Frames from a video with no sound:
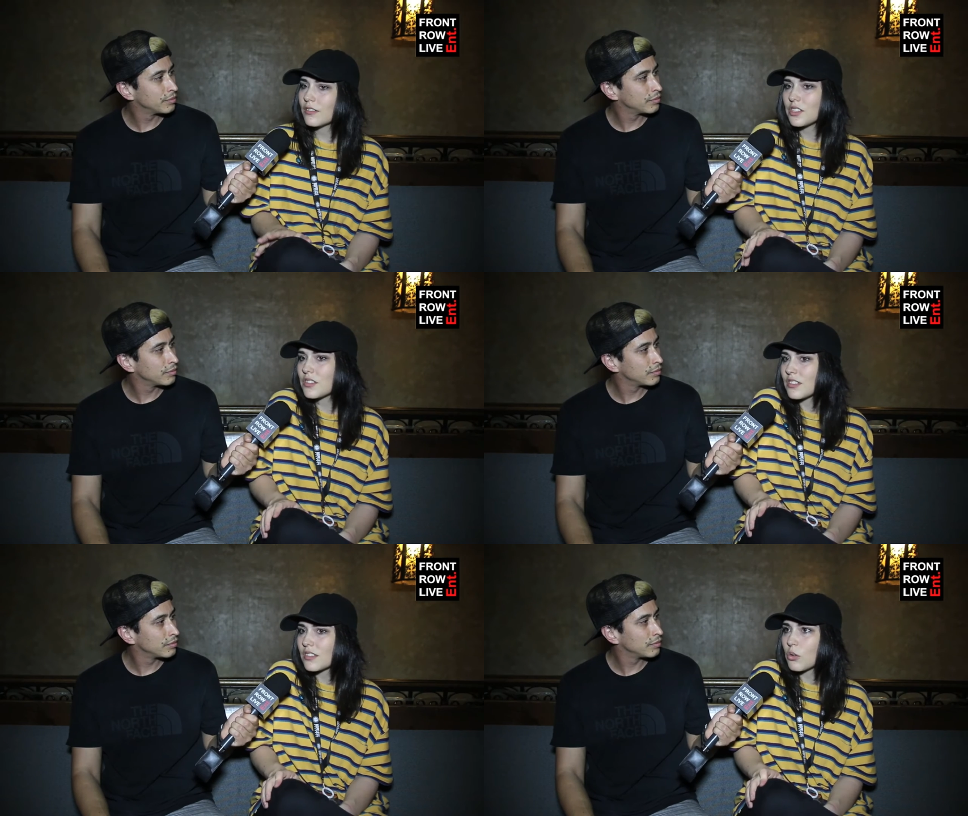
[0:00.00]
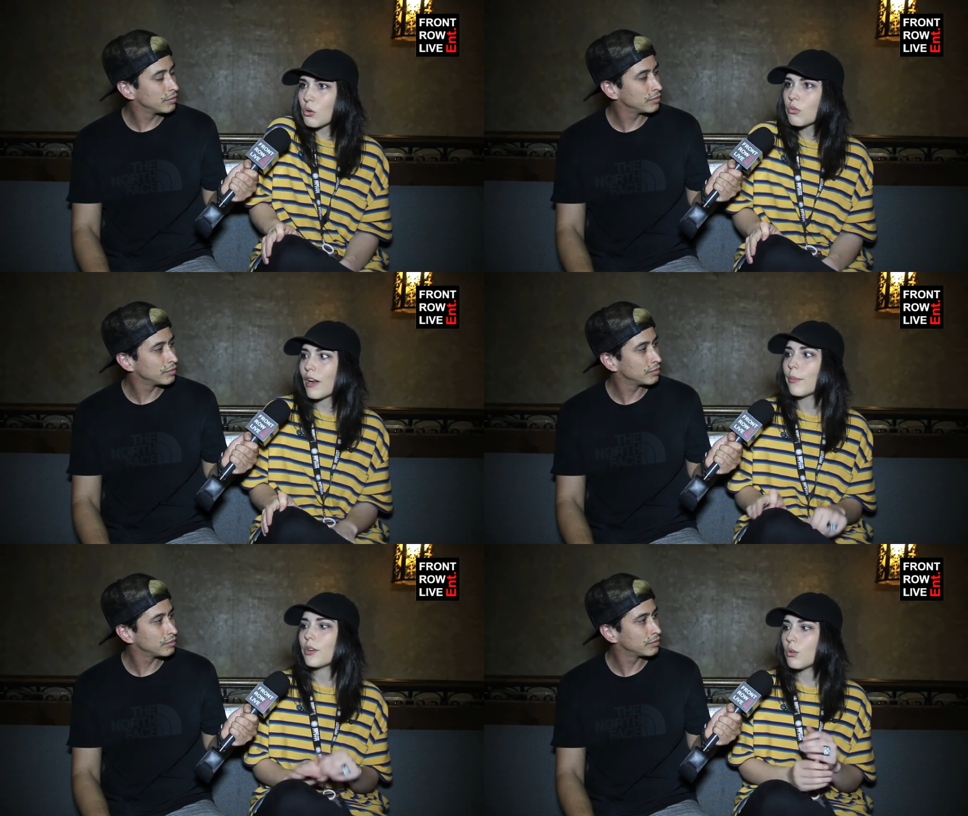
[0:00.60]
Speaker 1: just all
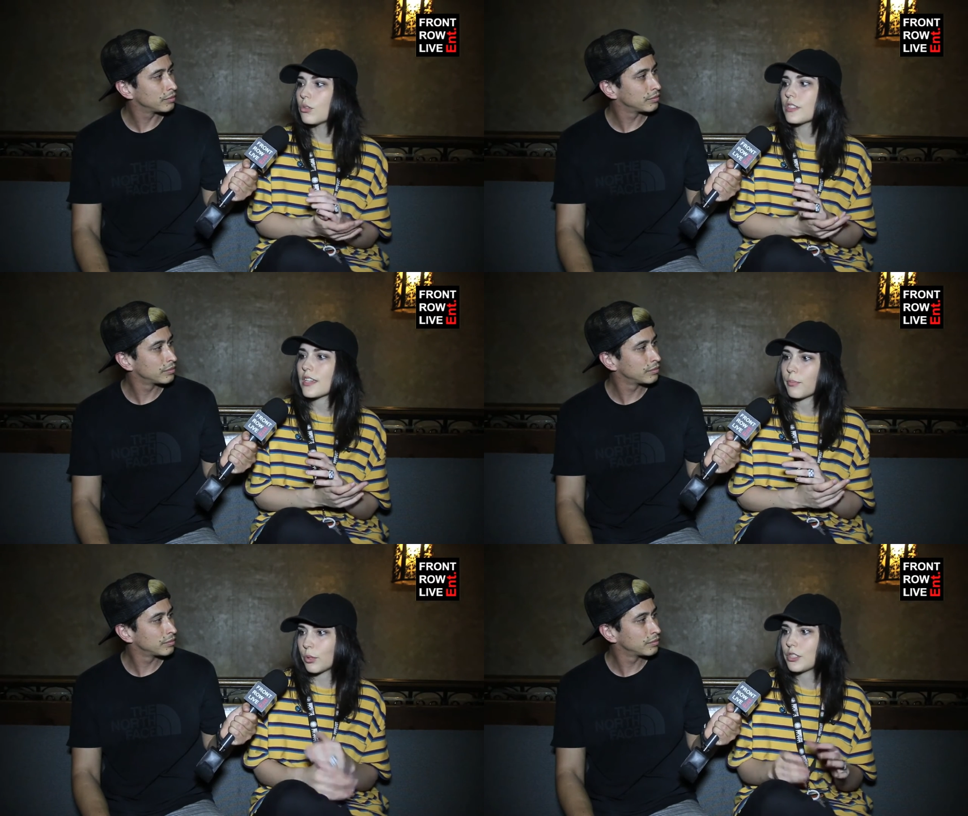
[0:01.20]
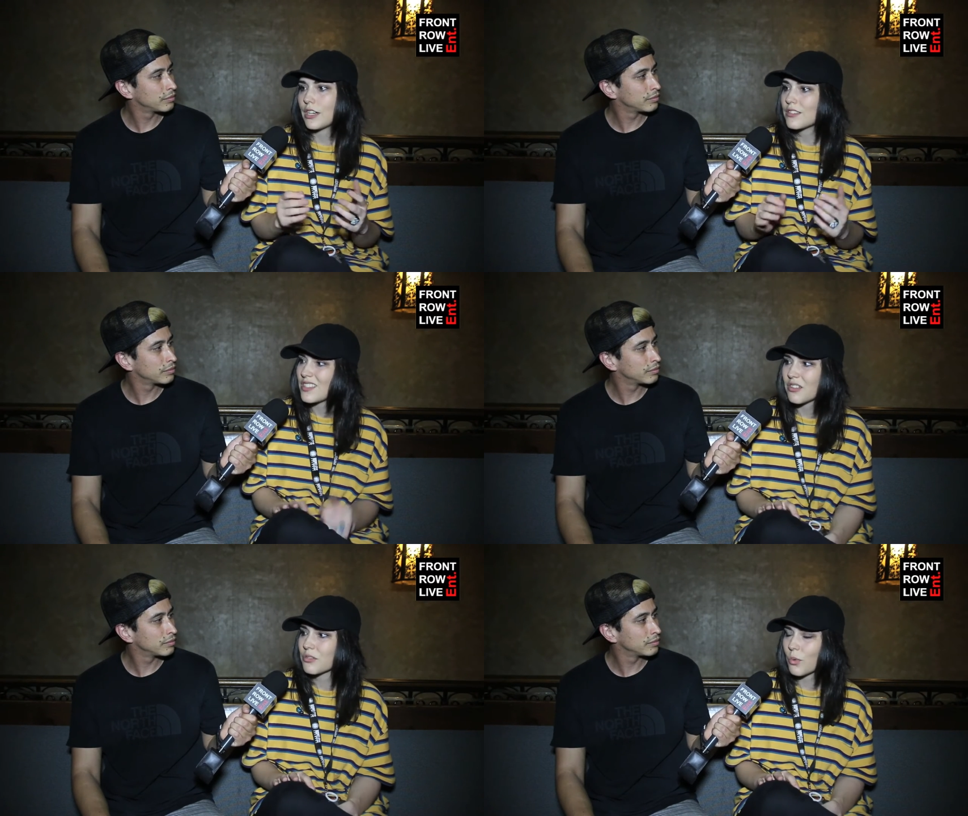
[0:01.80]
around we all just like pushed
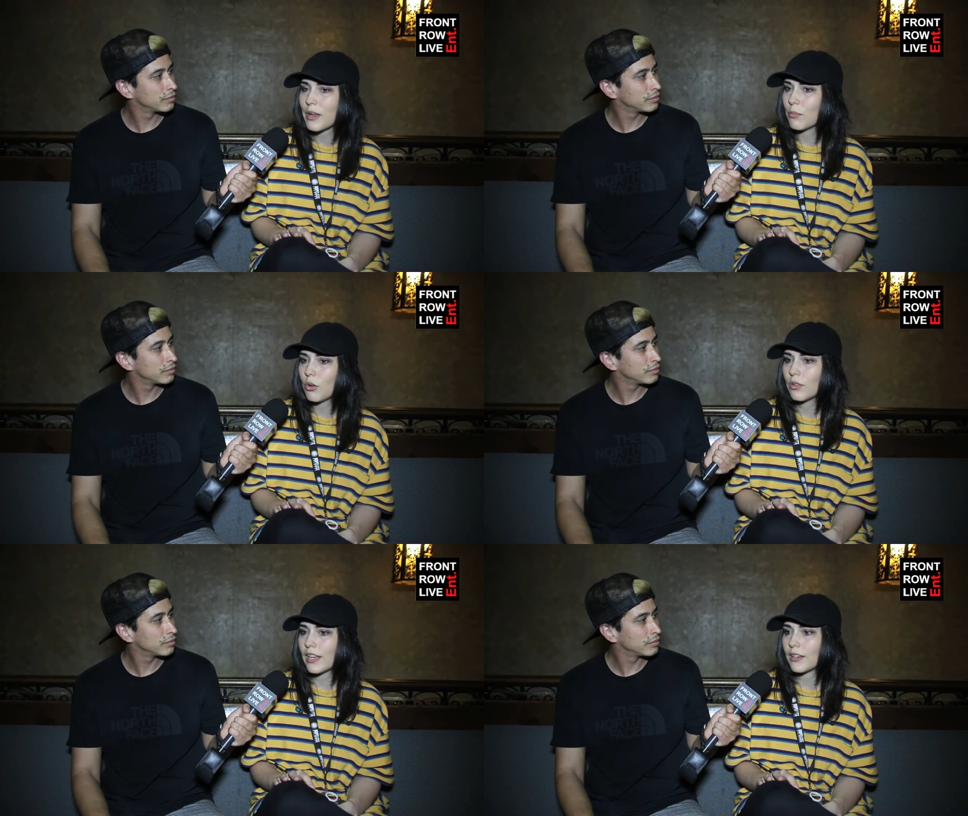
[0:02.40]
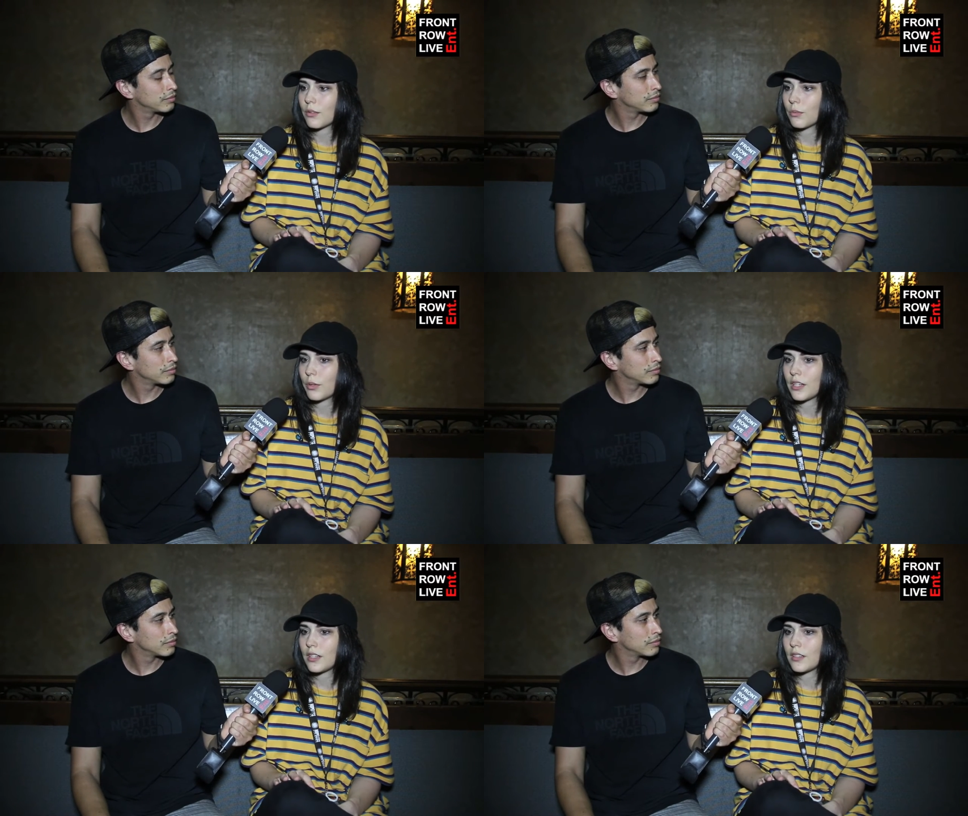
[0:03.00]
ourselves way more like
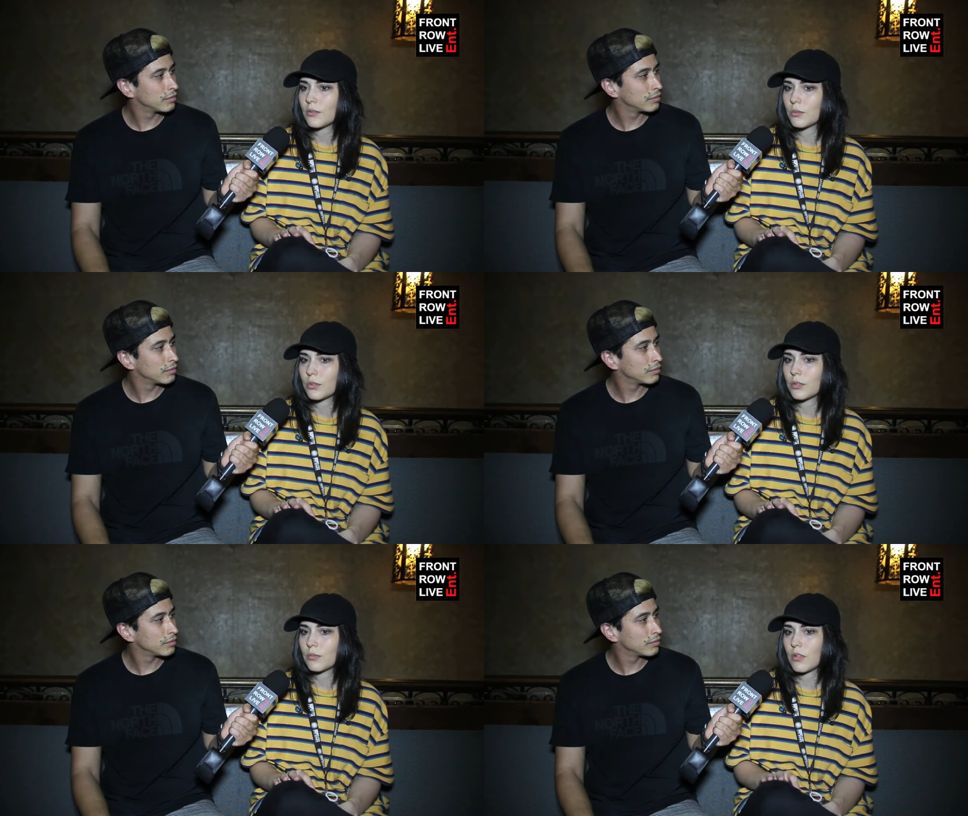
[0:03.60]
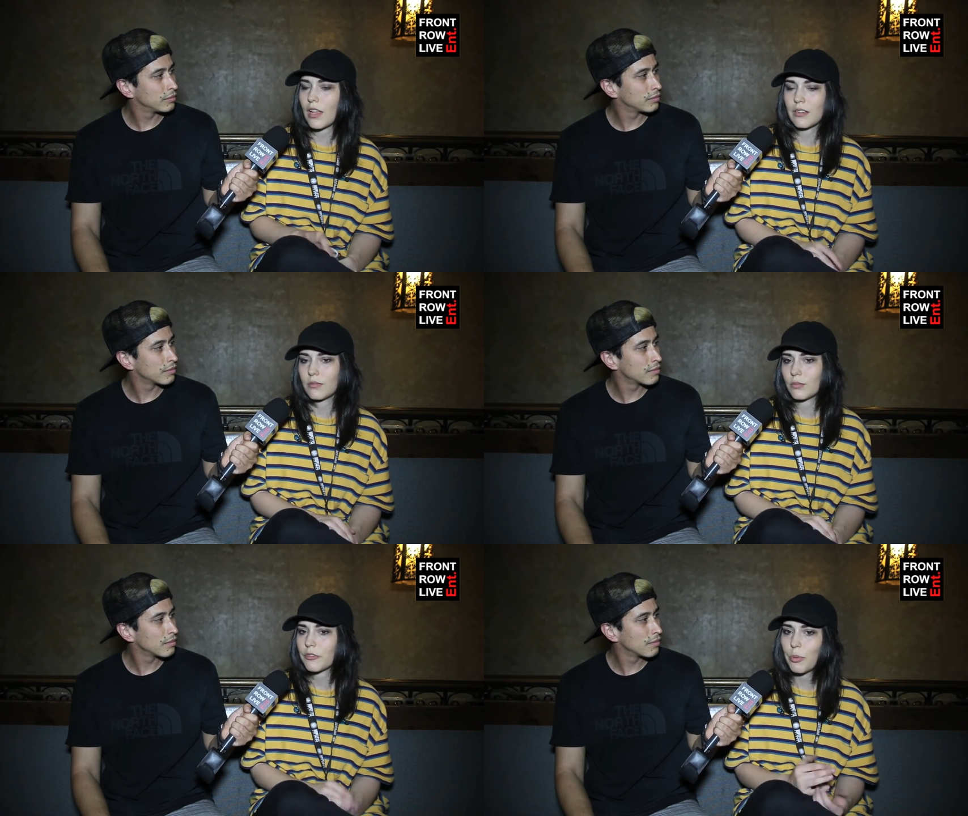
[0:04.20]
we would like
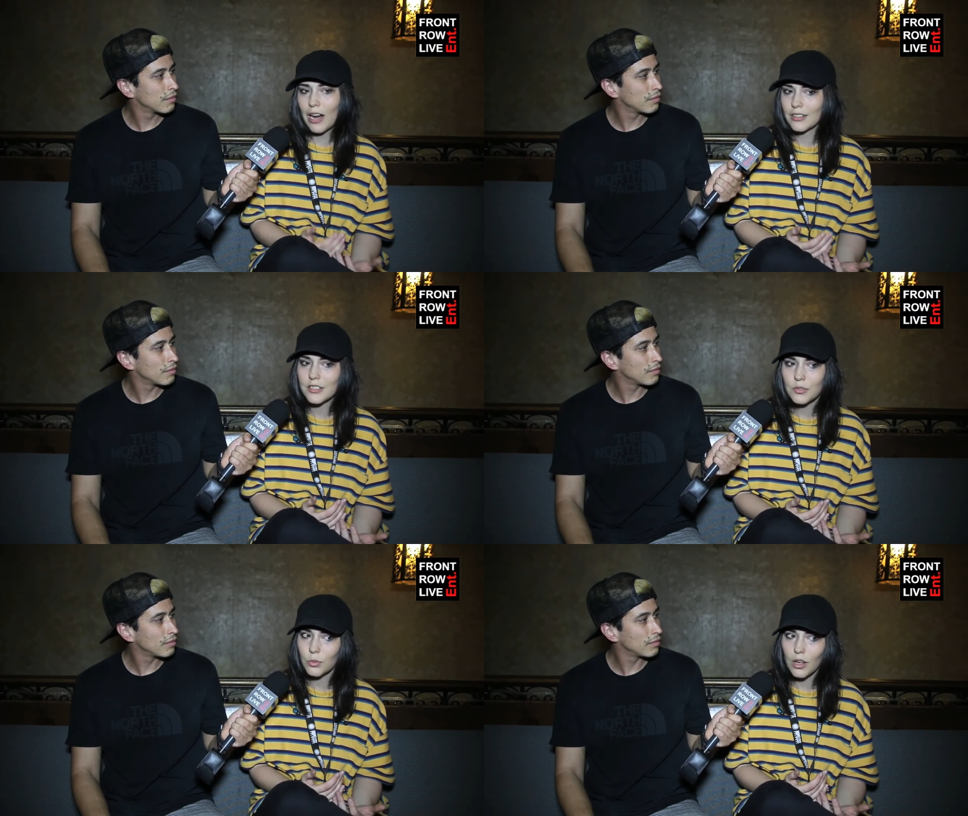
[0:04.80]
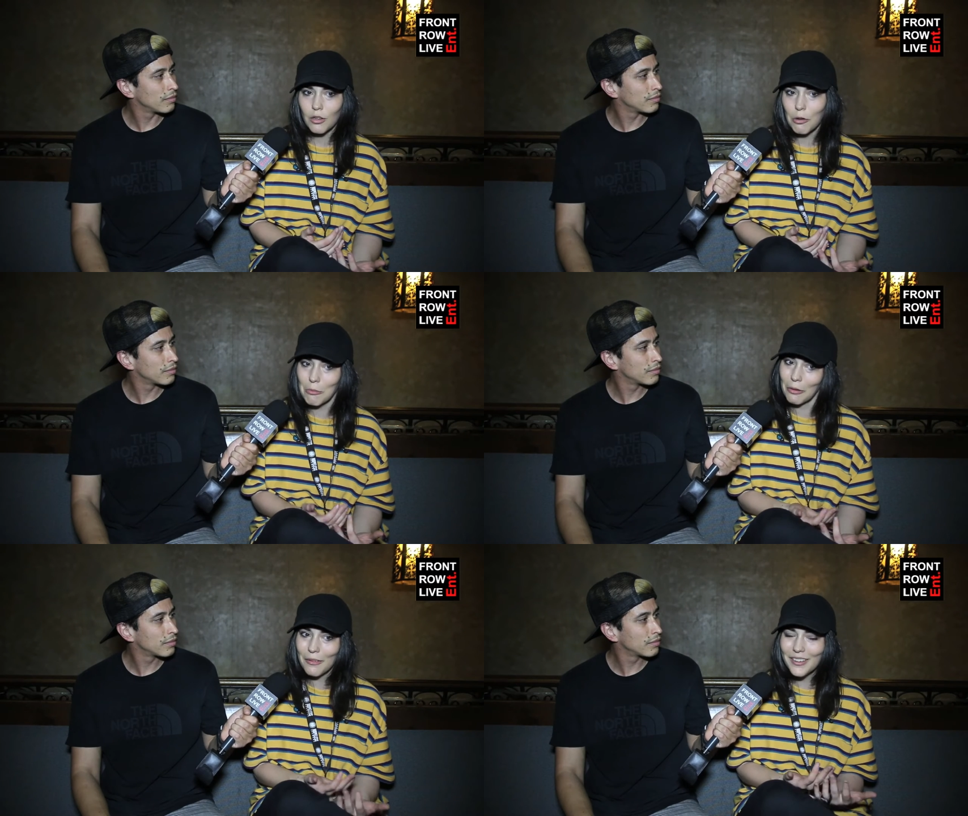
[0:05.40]
we've practiced a
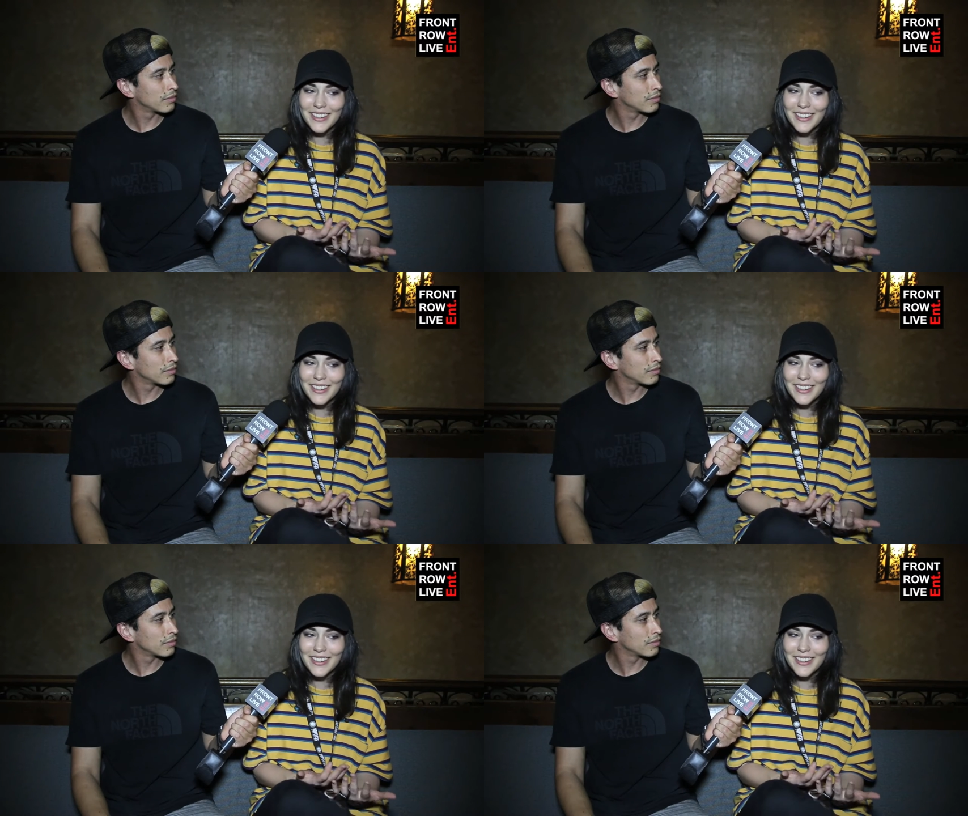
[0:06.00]
lot more